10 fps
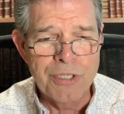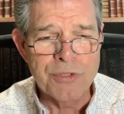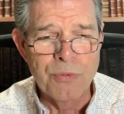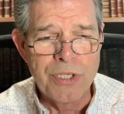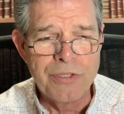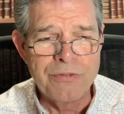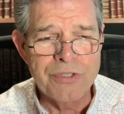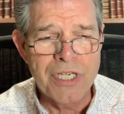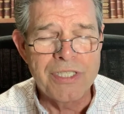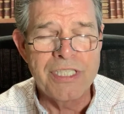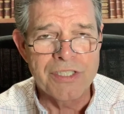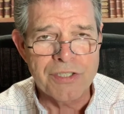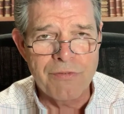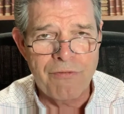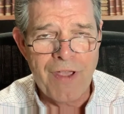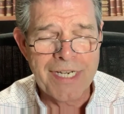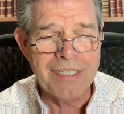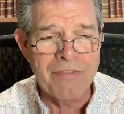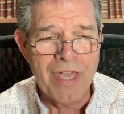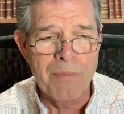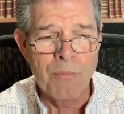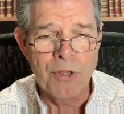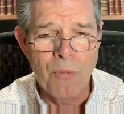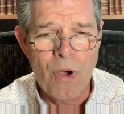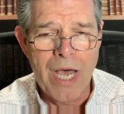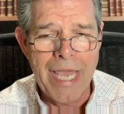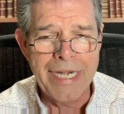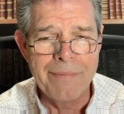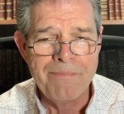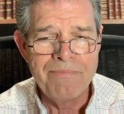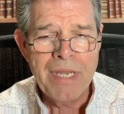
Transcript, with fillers: his wounds and disinfecting them with wine.